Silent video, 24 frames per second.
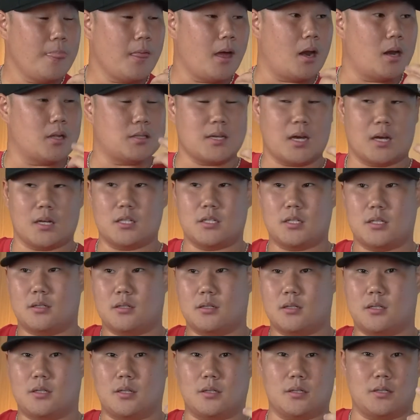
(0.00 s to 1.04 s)
And it's like
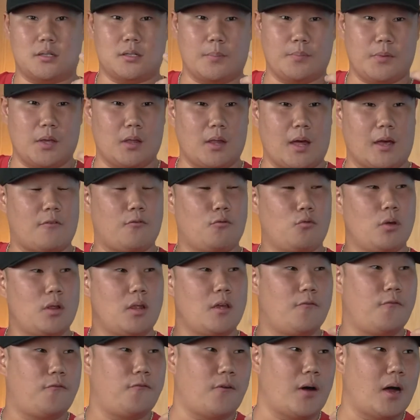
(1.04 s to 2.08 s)
something like
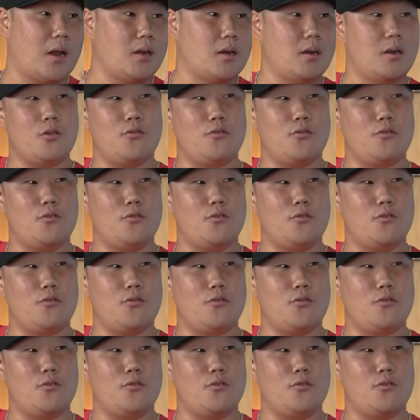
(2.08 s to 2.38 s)
really fun